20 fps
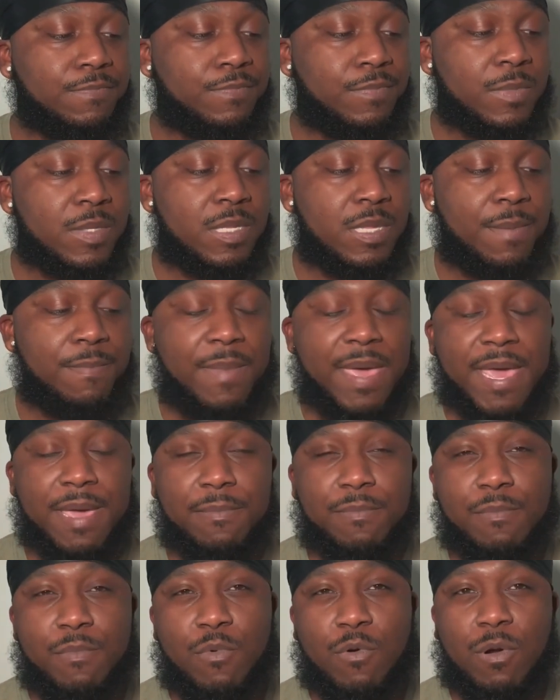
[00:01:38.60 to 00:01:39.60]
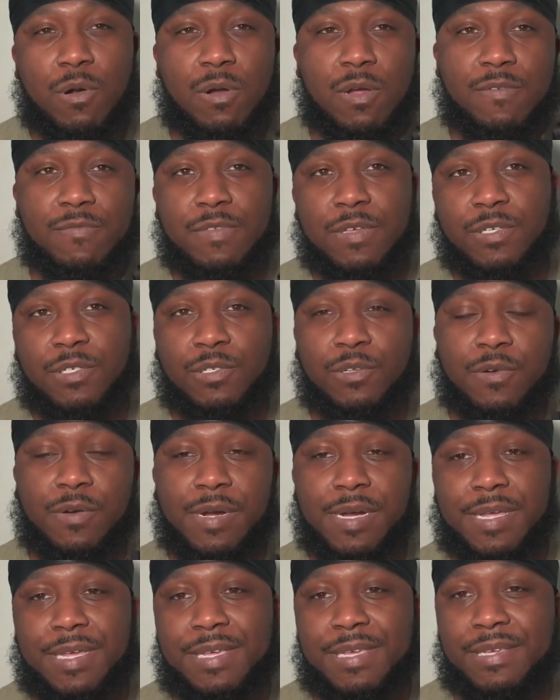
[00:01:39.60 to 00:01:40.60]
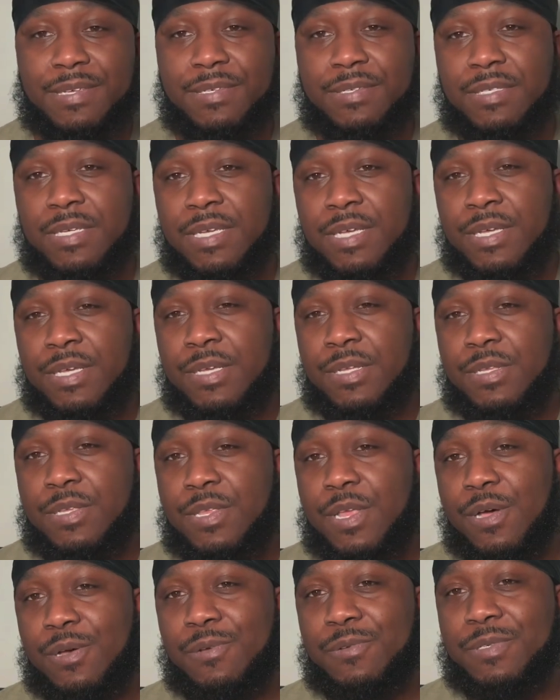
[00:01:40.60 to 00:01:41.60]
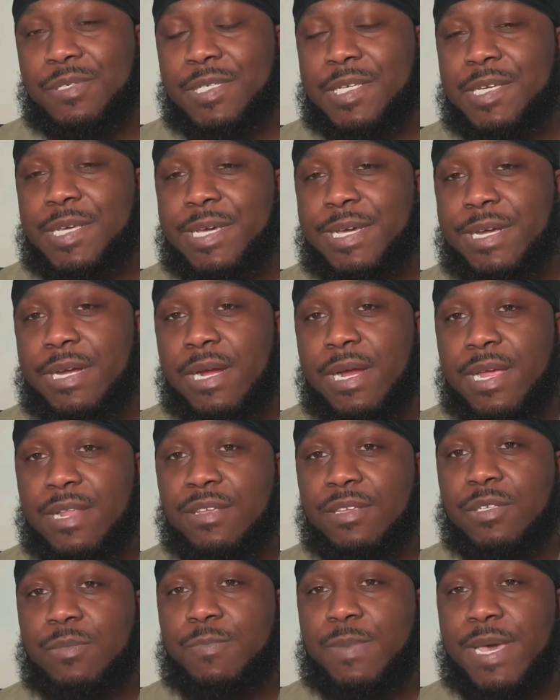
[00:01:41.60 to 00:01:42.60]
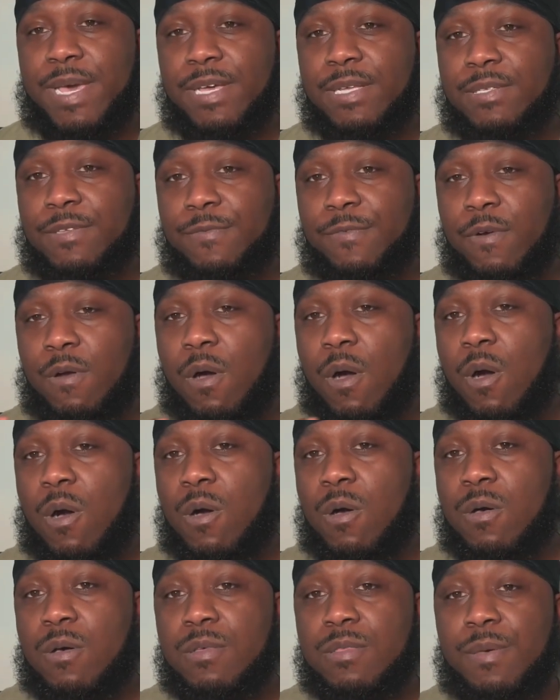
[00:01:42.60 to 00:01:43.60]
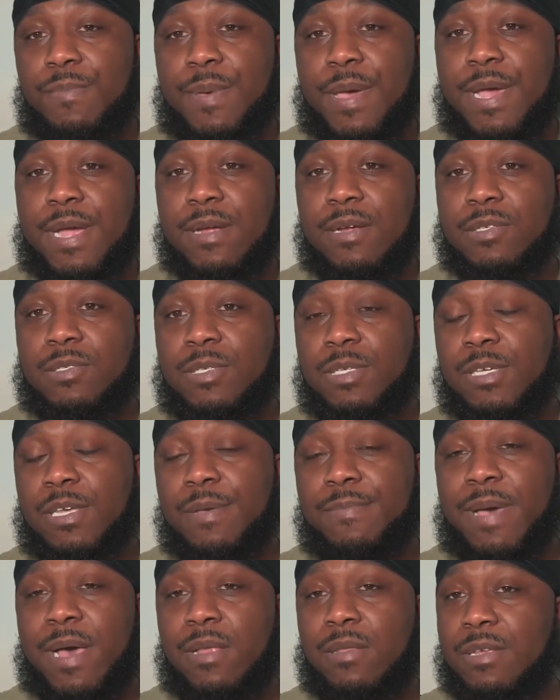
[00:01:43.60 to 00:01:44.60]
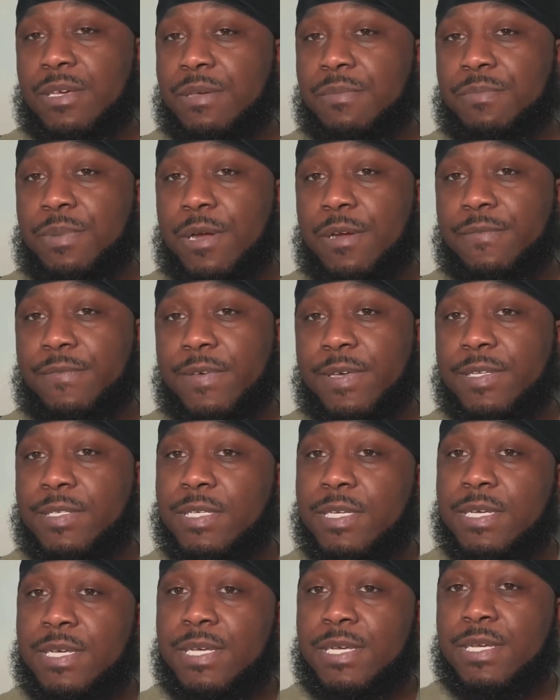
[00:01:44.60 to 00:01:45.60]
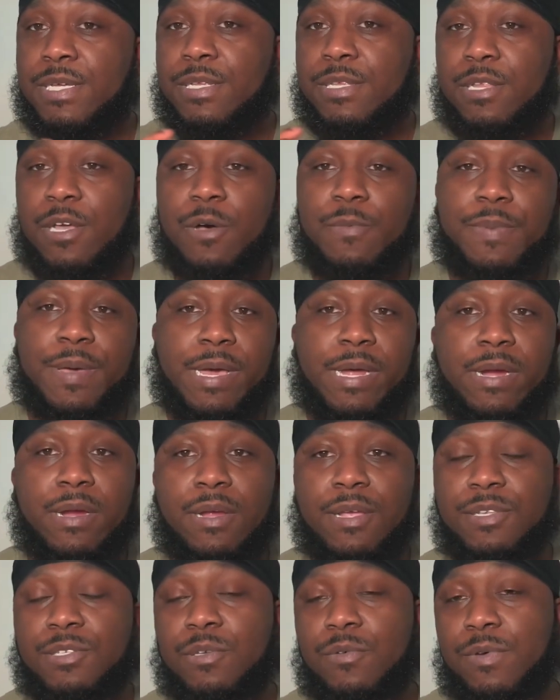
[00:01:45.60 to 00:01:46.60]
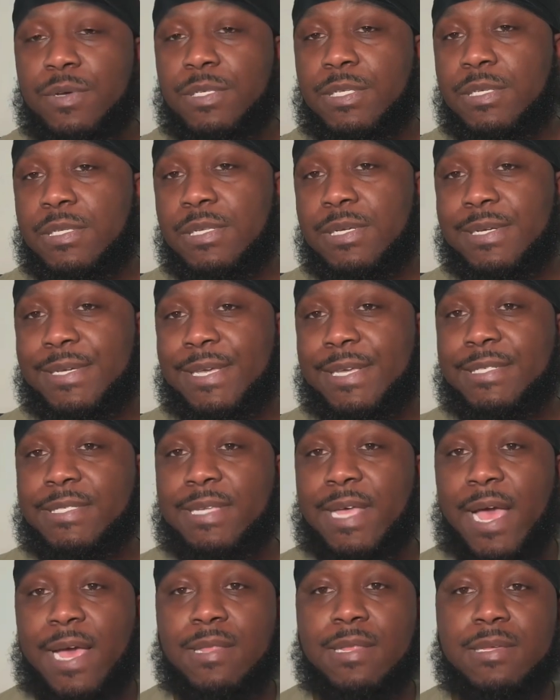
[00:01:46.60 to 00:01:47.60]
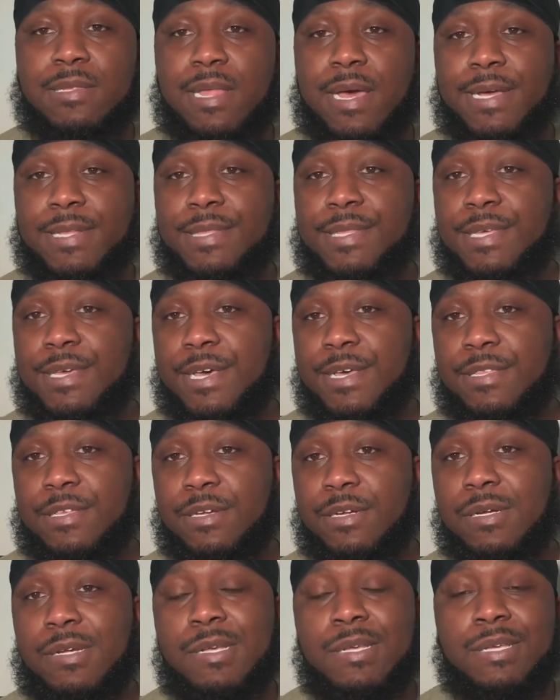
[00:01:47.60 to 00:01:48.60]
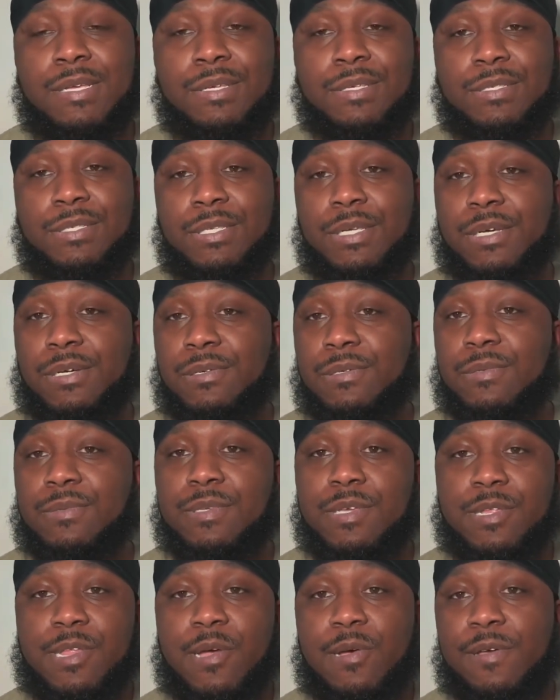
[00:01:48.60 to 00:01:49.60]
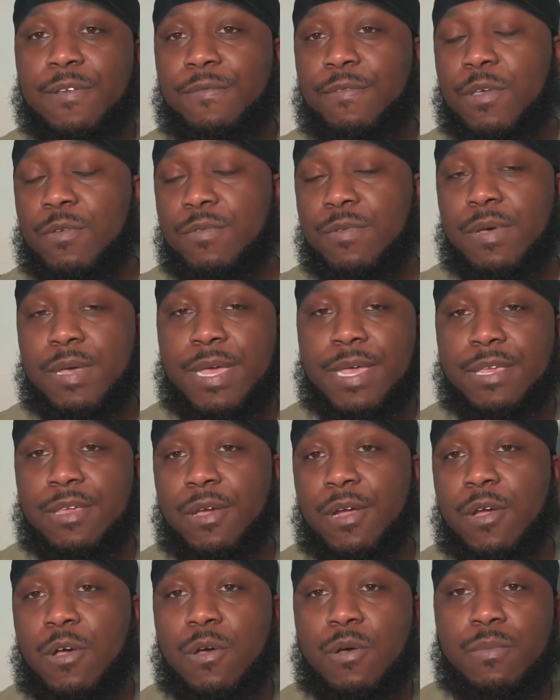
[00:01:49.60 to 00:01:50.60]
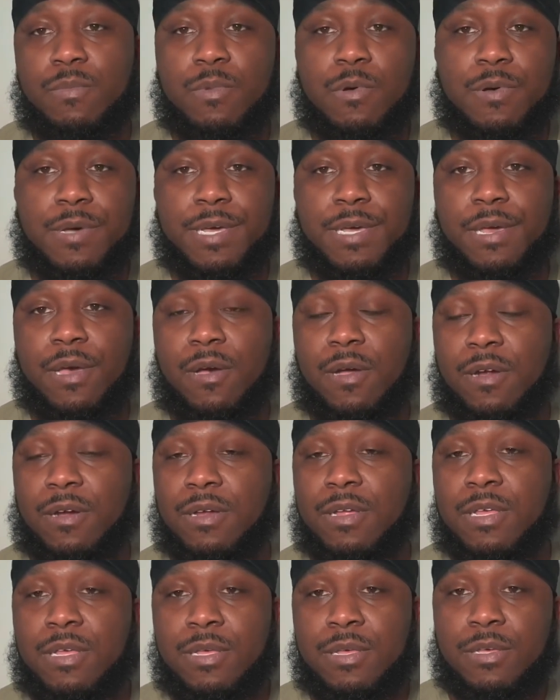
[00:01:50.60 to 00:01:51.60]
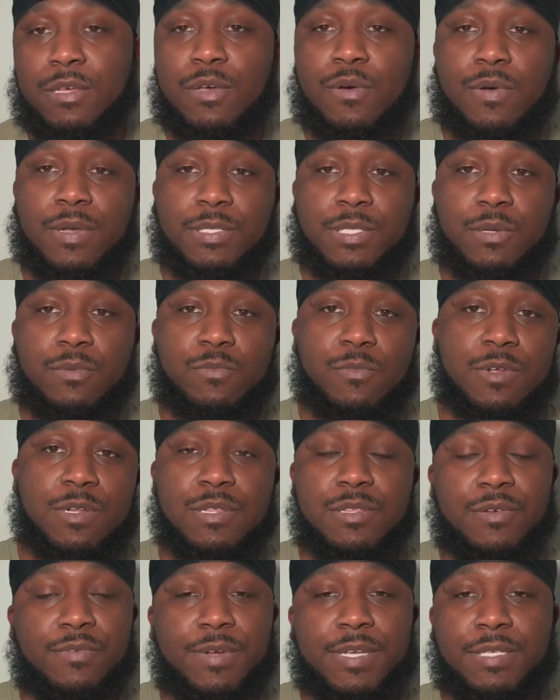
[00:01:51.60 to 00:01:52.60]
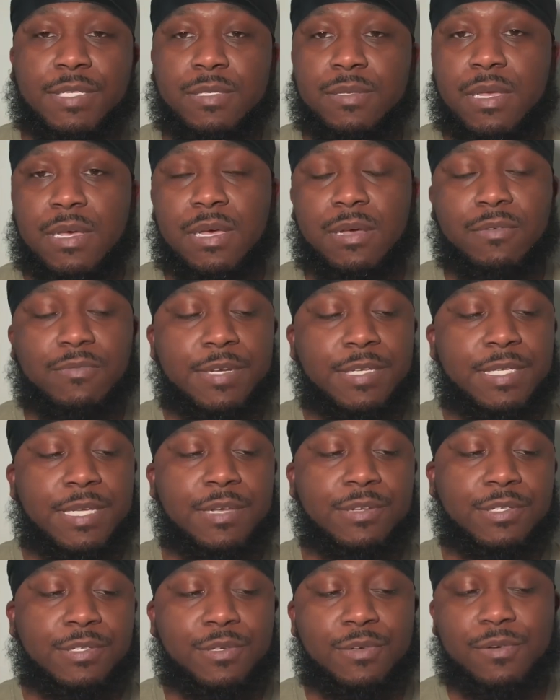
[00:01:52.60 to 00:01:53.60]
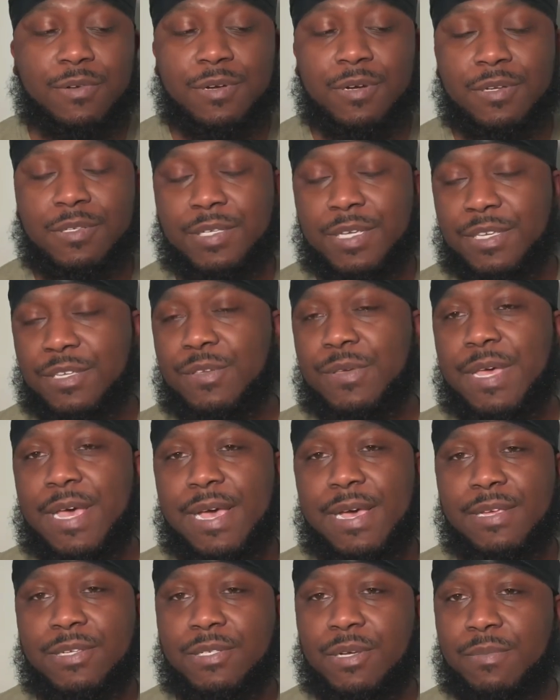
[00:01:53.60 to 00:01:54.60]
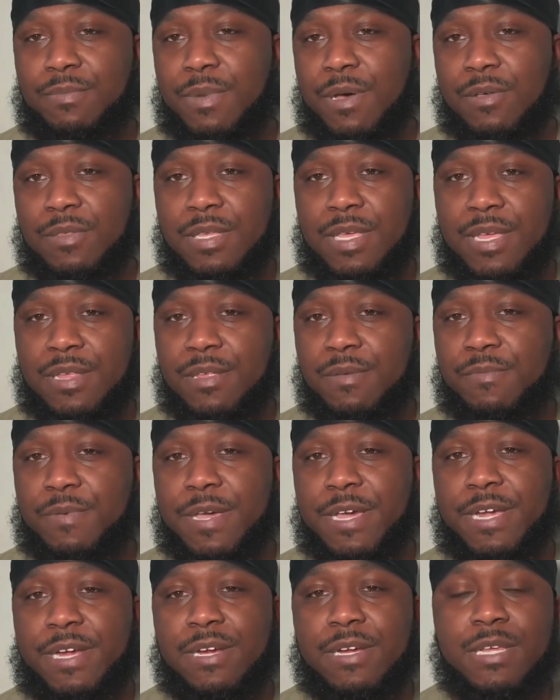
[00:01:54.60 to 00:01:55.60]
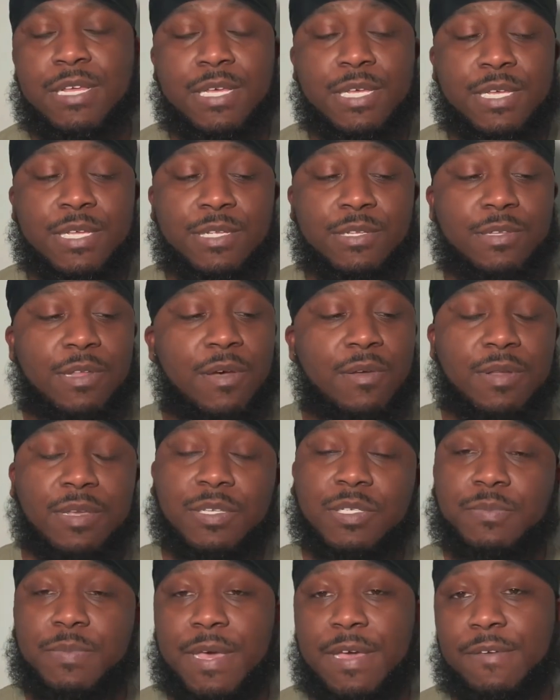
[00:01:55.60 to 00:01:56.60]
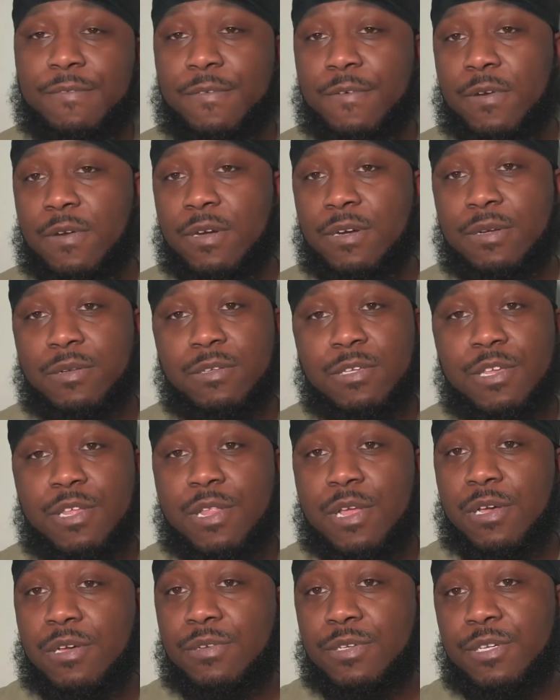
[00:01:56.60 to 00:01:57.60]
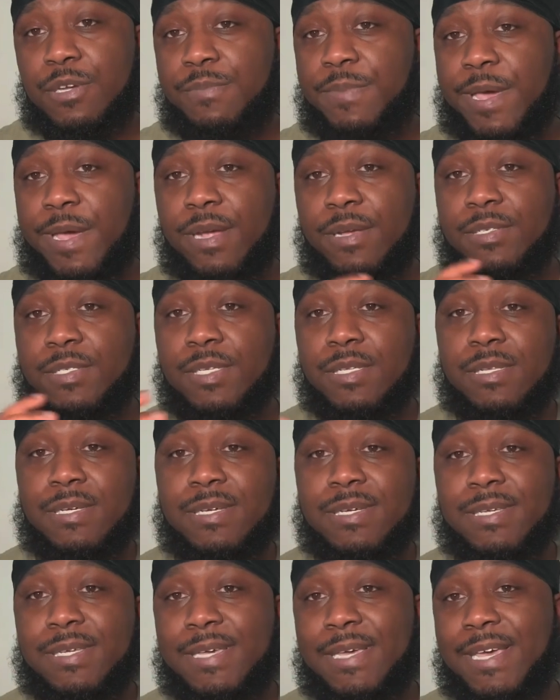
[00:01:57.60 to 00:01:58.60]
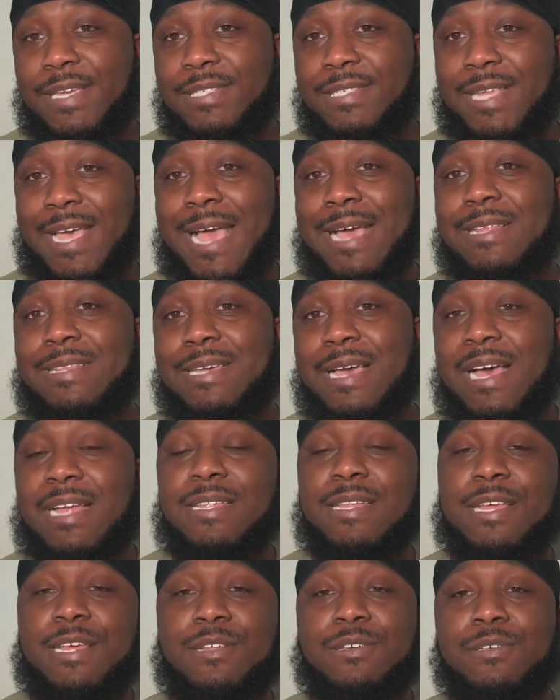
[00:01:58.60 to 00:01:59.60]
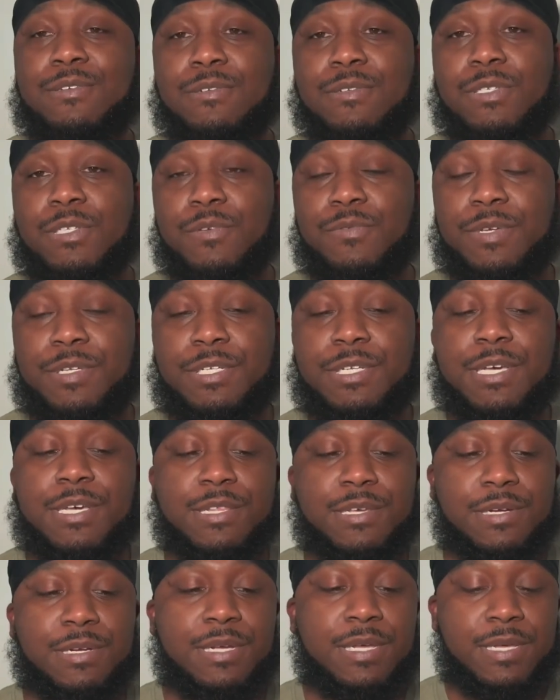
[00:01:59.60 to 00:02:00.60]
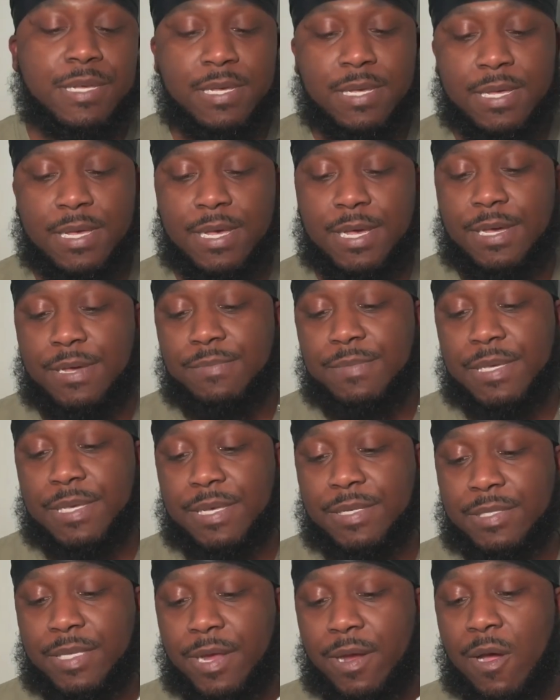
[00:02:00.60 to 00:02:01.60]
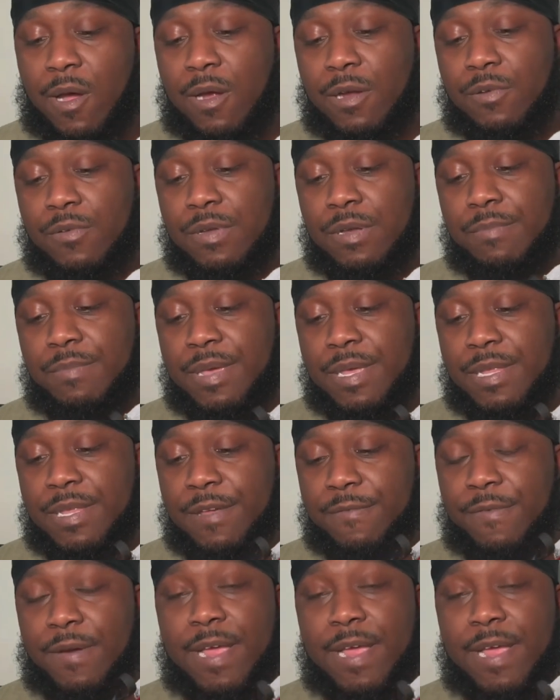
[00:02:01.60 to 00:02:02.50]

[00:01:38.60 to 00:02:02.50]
the main moral of the story is, don't sit here and expect for all the pairs to come out looking perfect. No pair is going to look exactly like the other. So, if you and your homeboy are going to one of the retail stores and you guys are both getting a pair, don't expect for, your pairs to look exactly identical to each other, because there are going to be different